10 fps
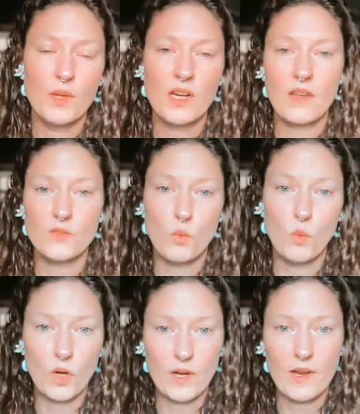I wouldn't have to
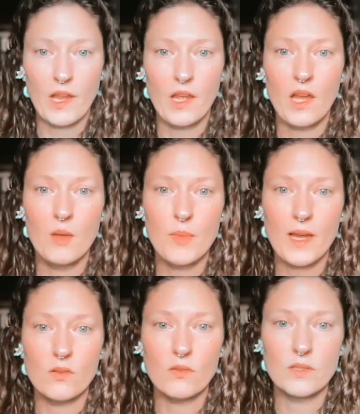worry
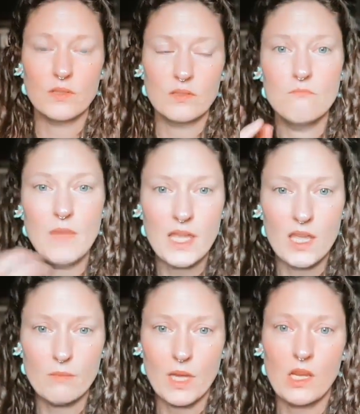about
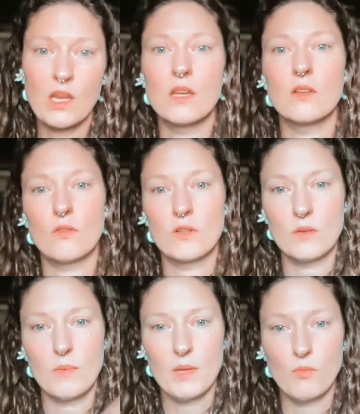making money in order to
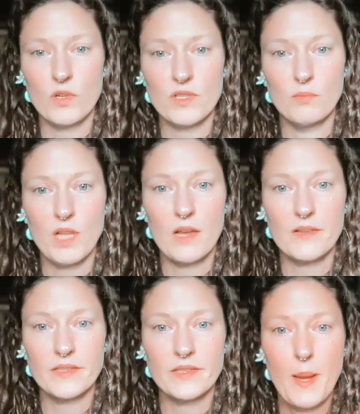buy more
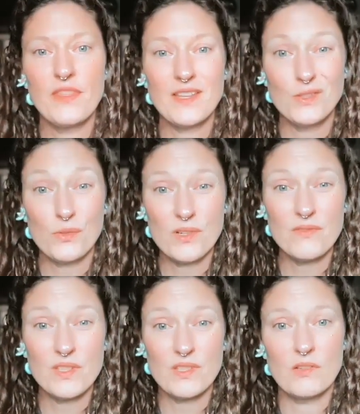supplies. But that's sort of
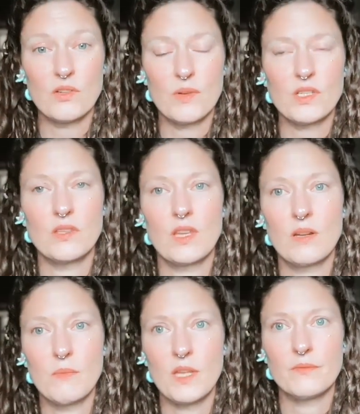the situation that
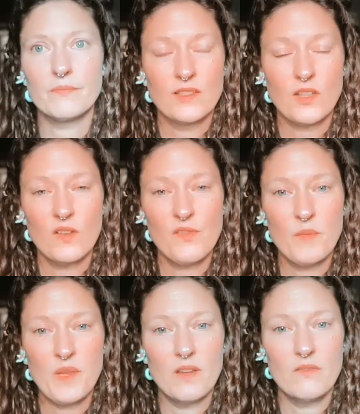I'm in. It's hard for
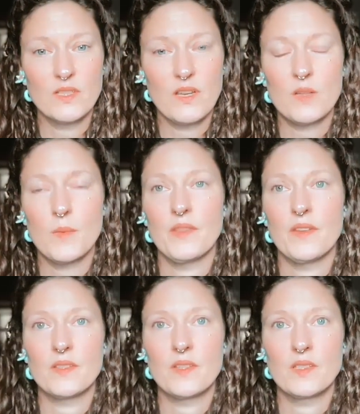me to even talk about
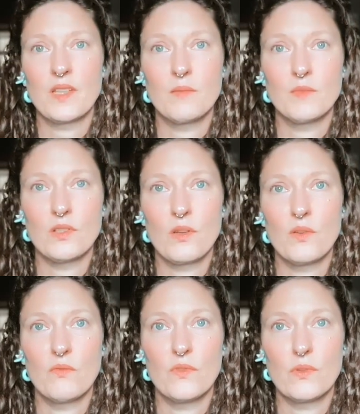this because I'm so
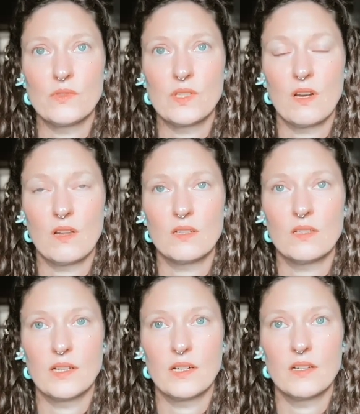confused and
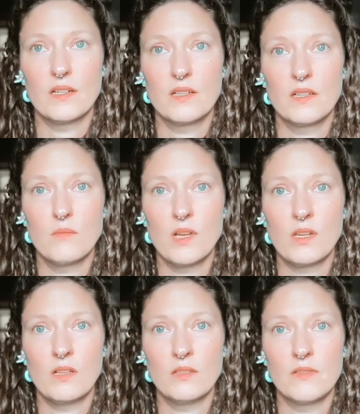unclear about
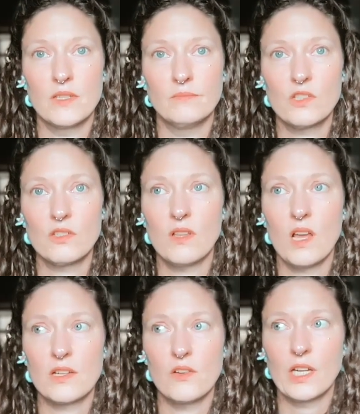all of it. There's a
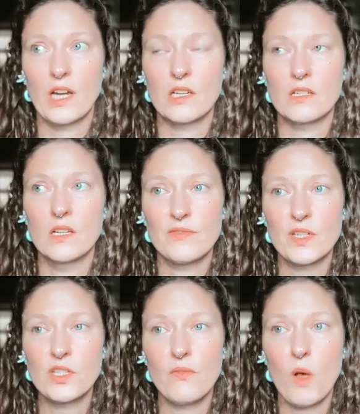lot going on.
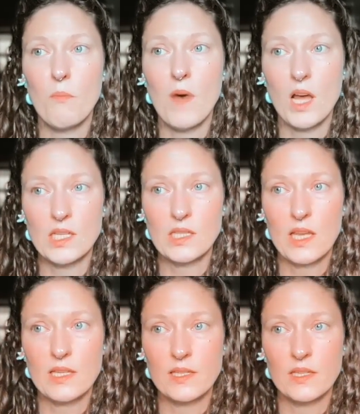First of all,
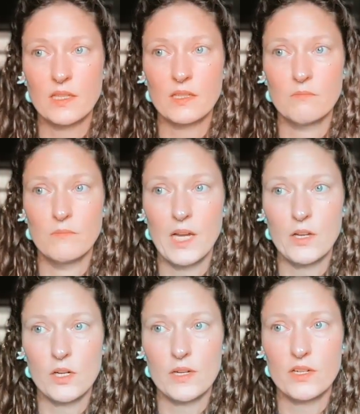monetizing my
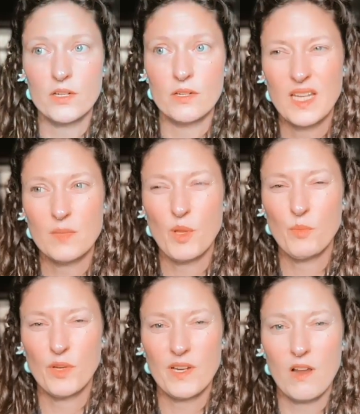art has been
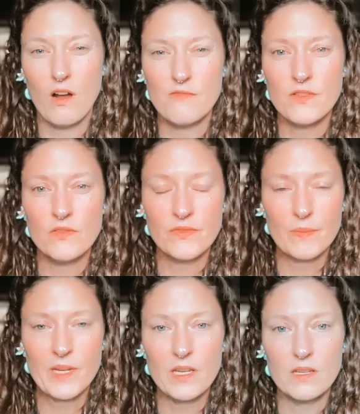pretty awful for
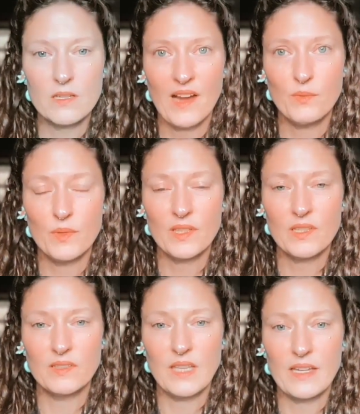me. I really
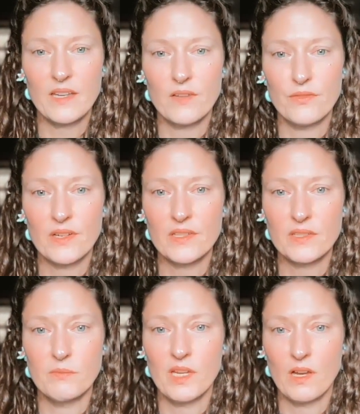like for it
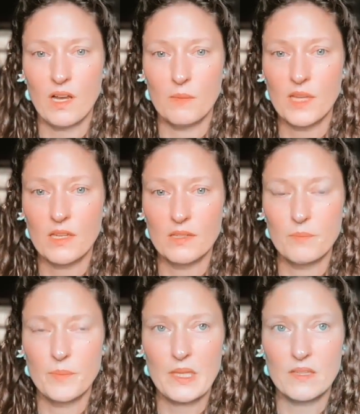to be a hobby
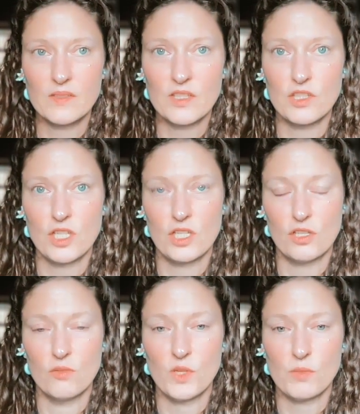because it's just
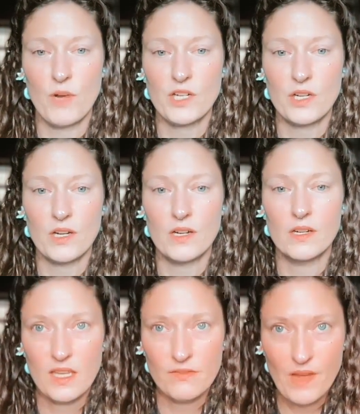too much pressure.
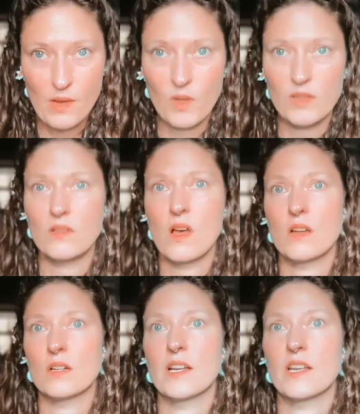If I won the
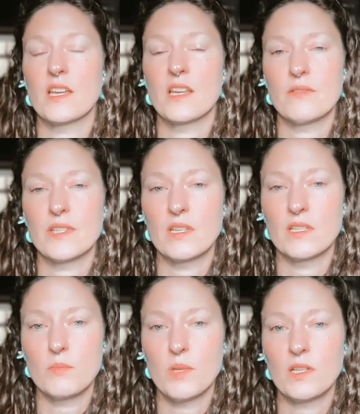lottery and I was
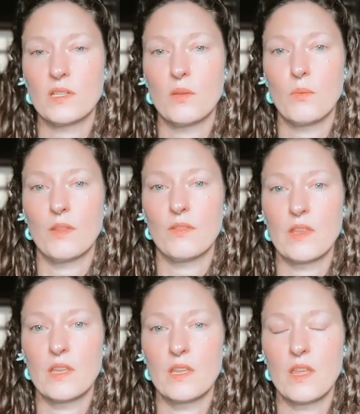independently
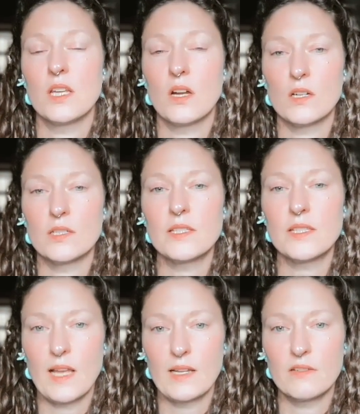wealthy, the artist
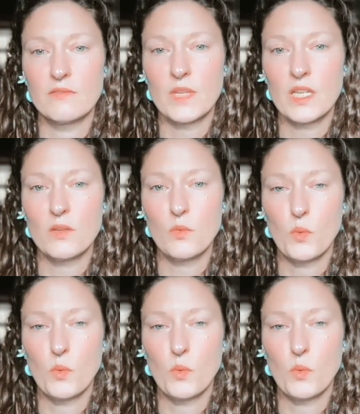side of me